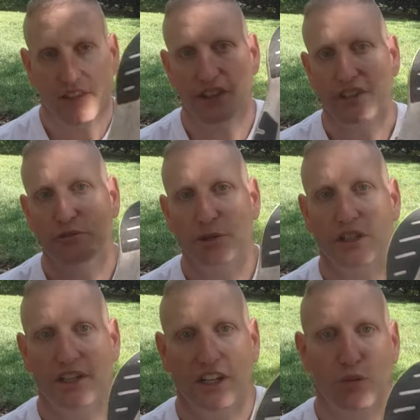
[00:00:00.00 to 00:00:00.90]
This
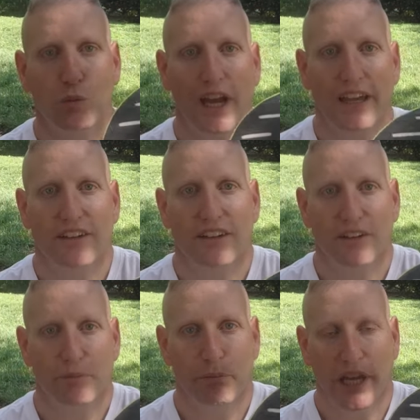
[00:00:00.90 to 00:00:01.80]
one on wet
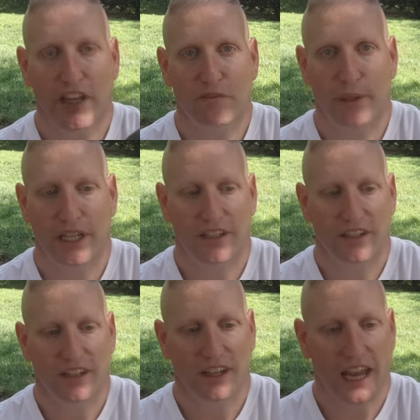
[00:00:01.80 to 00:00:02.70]
pavement
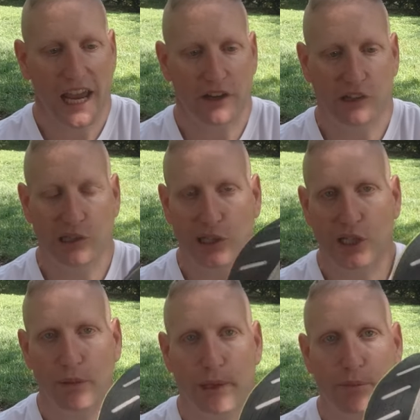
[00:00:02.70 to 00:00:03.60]
had a
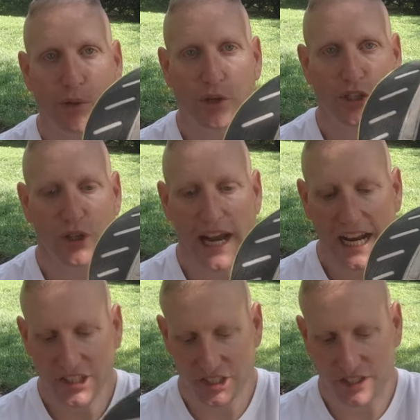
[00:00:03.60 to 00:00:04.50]
little bit more
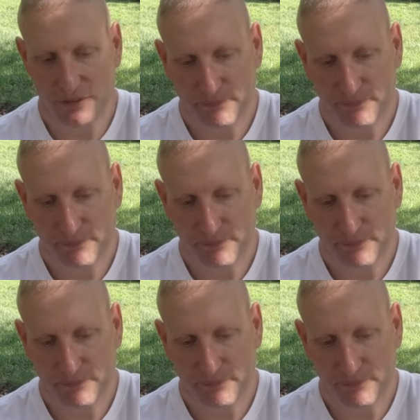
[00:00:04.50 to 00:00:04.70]
traction.